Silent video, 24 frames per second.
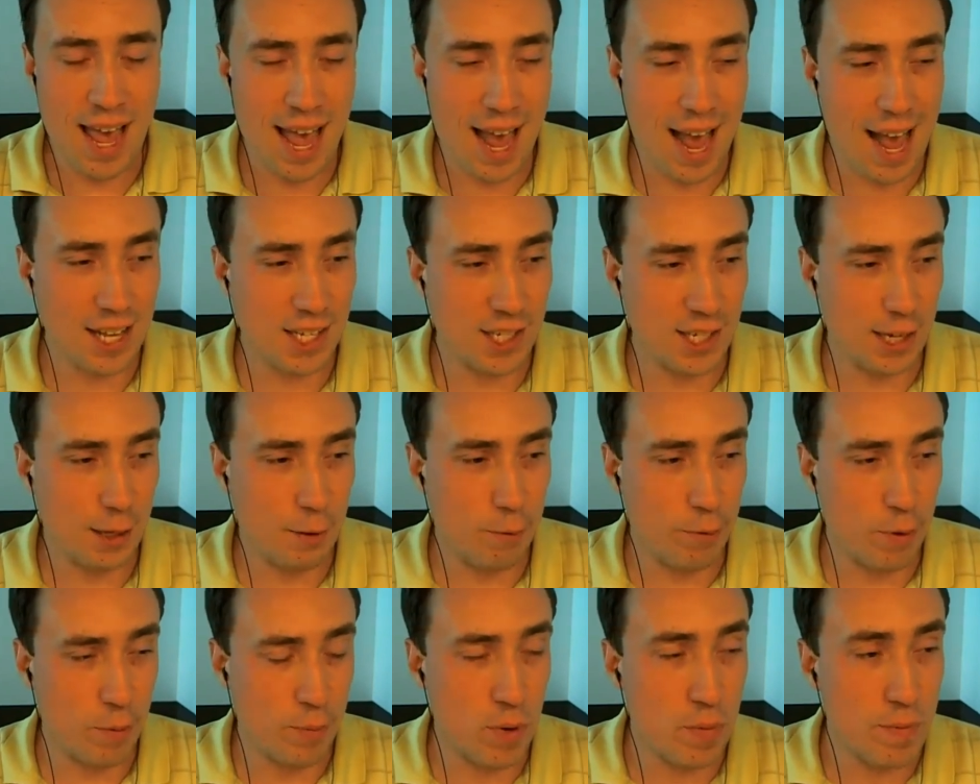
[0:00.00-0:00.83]

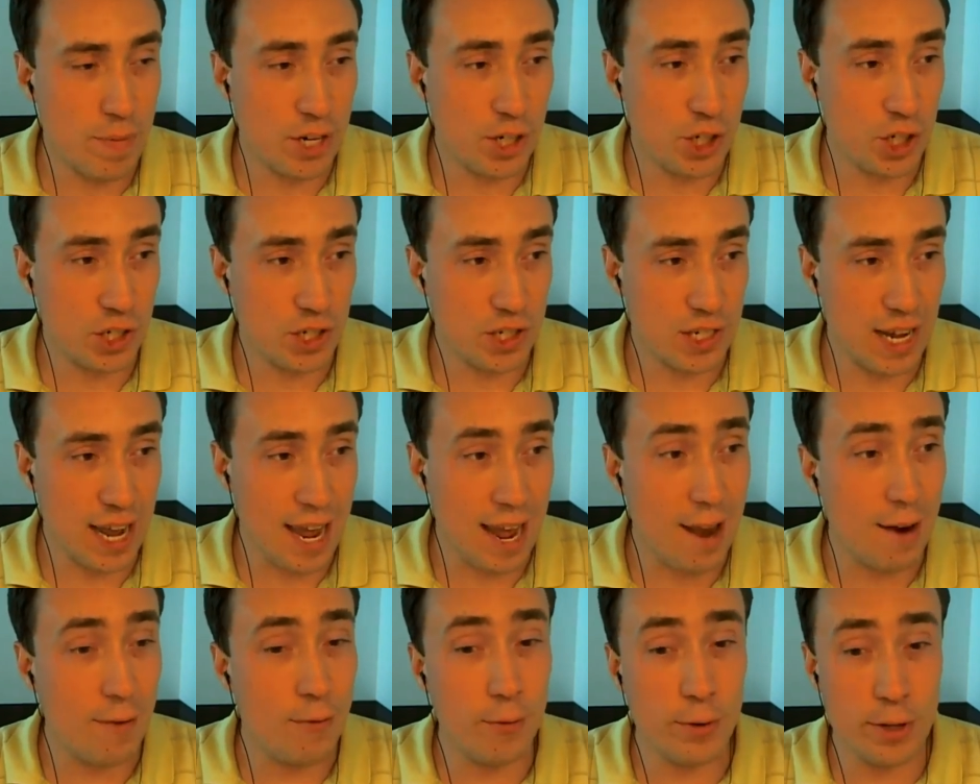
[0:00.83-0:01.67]
asking for permission to
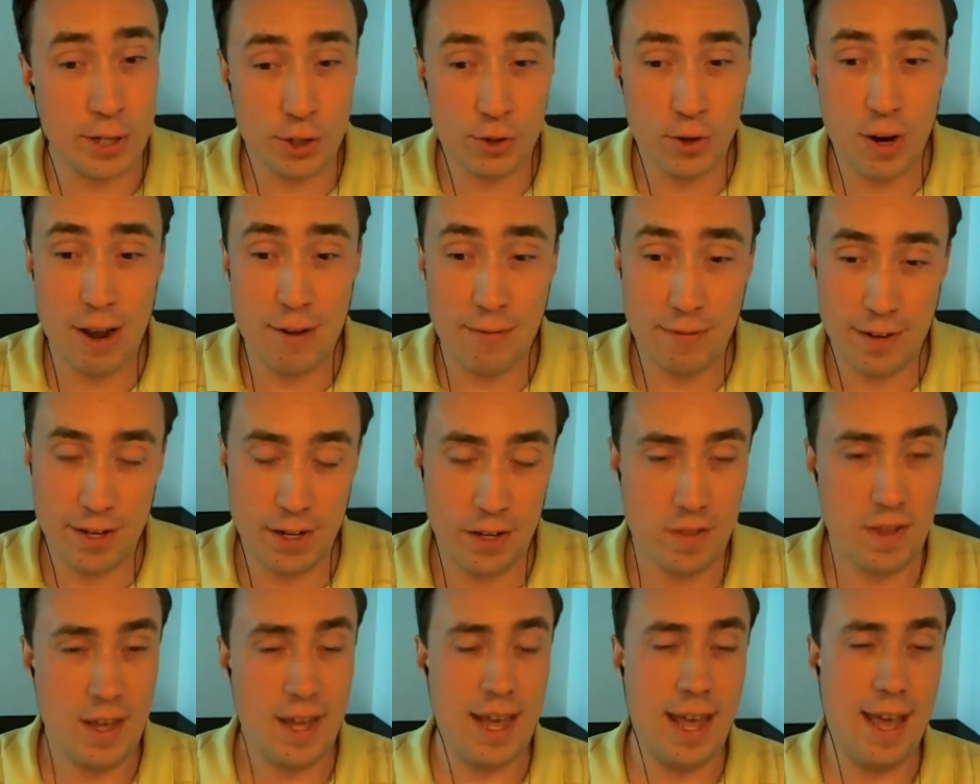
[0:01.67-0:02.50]
every Drive
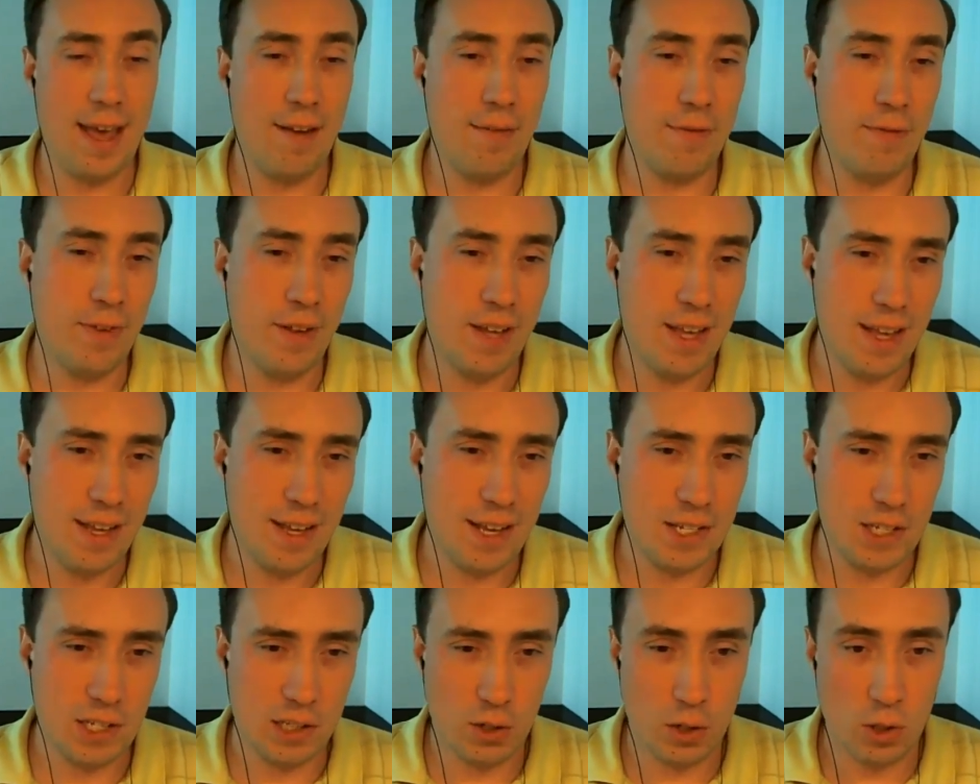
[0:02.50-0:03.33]
file they have
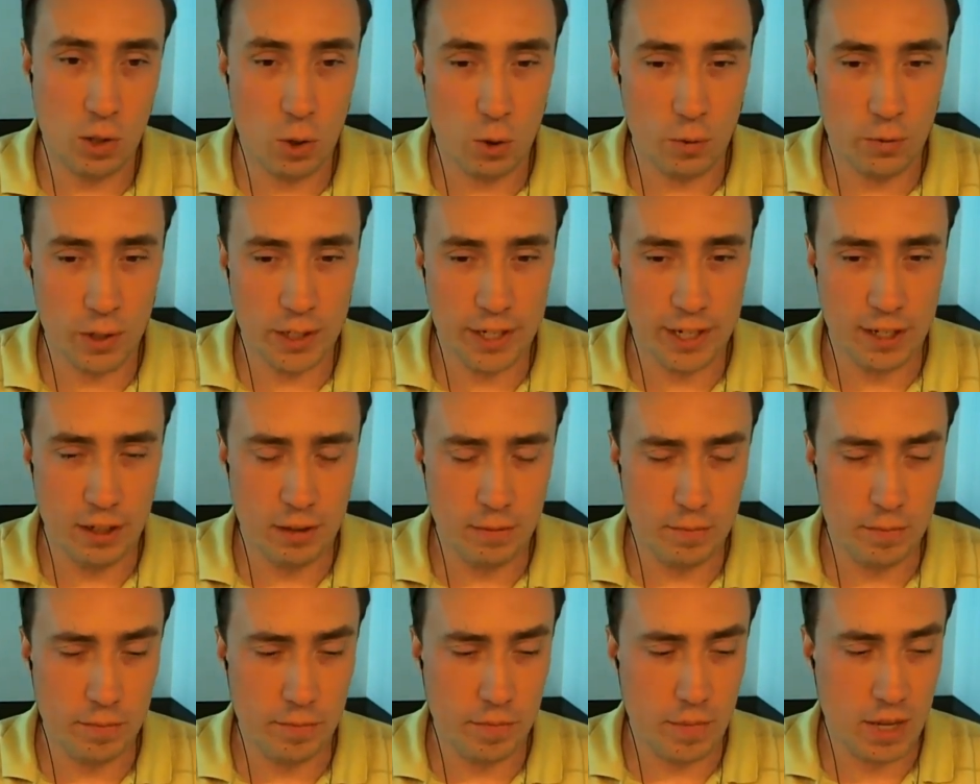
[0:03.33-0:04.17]
is a little
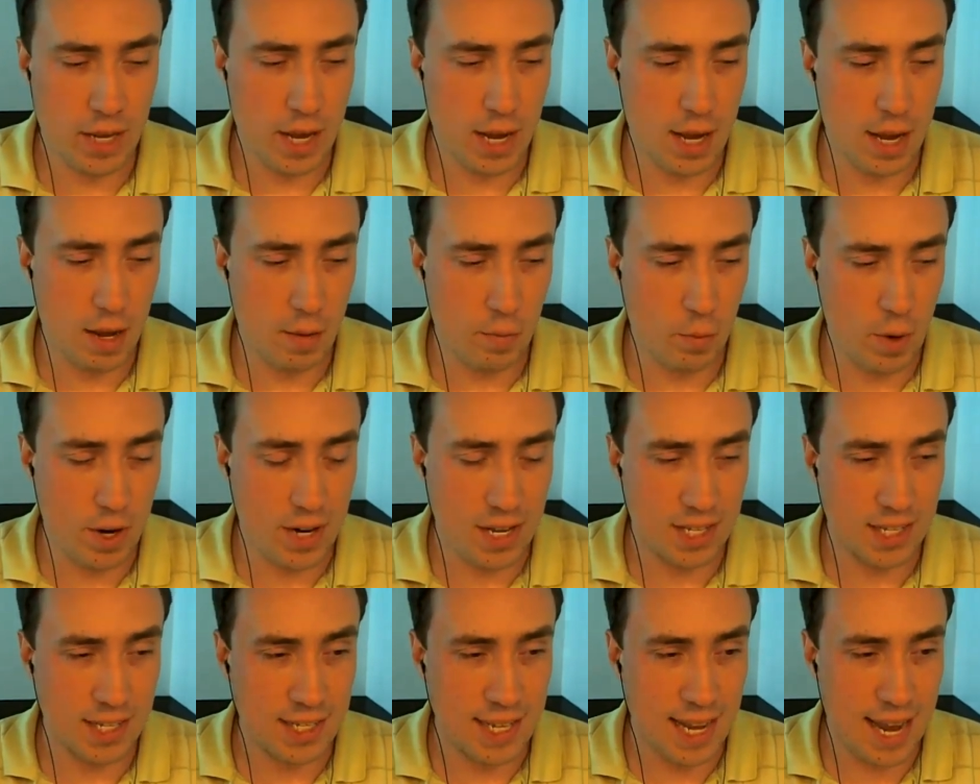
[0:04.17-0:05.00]
overkill, um, when
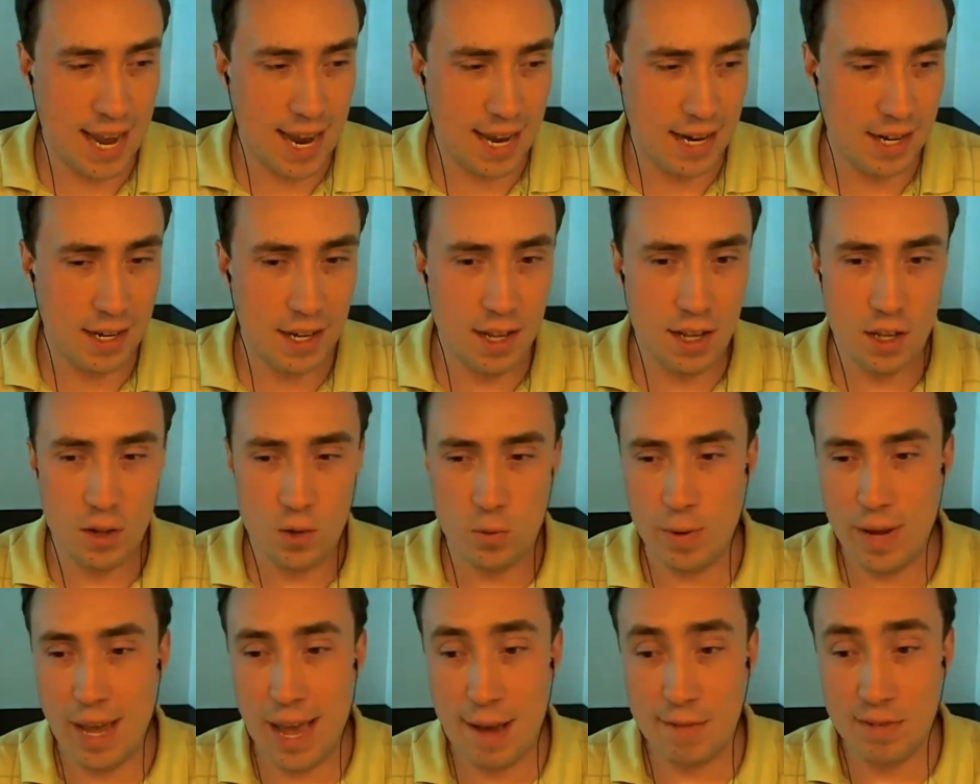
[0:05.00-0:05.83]
instead
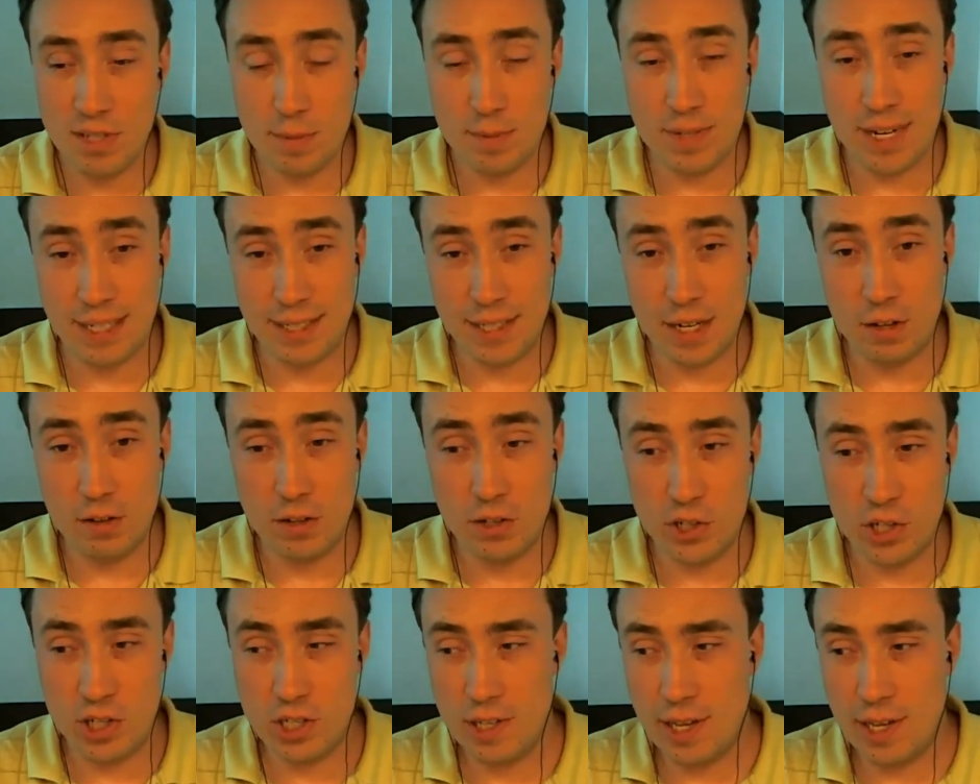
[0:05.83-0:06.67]
we have some
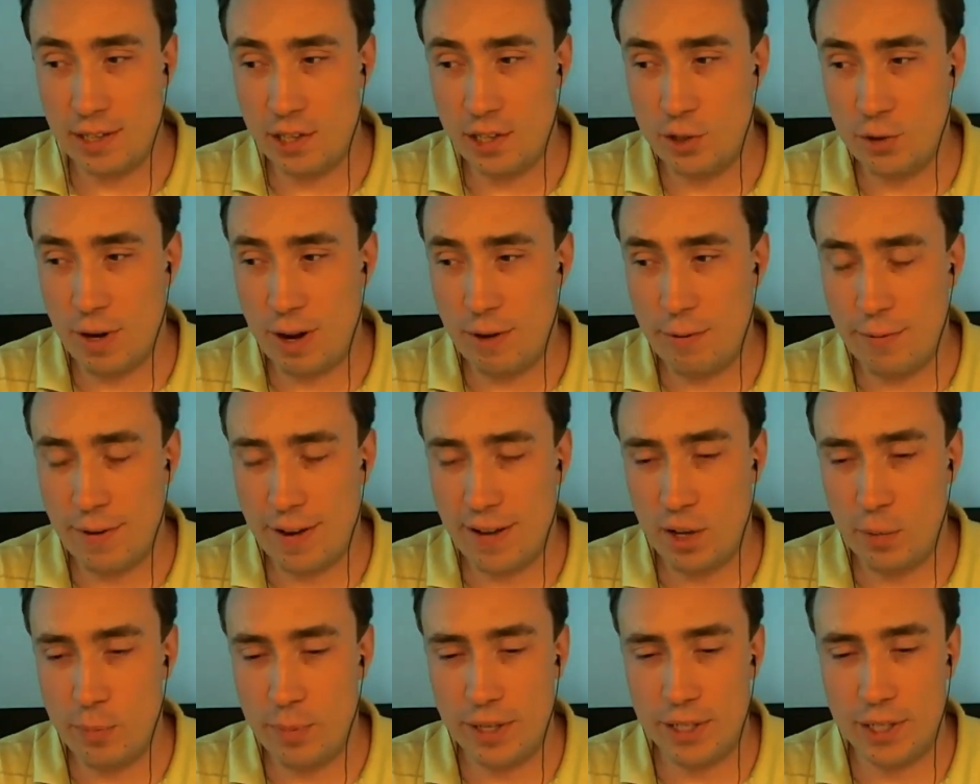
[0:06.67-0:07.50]
technologies like the Drive
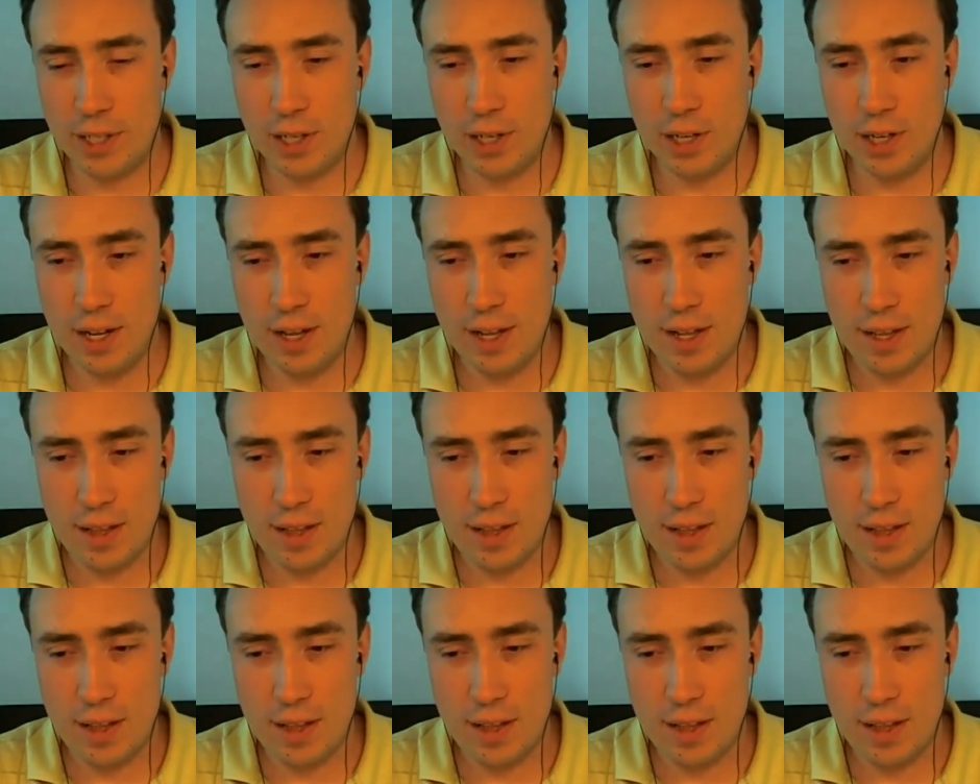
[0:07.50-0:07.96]
File Picker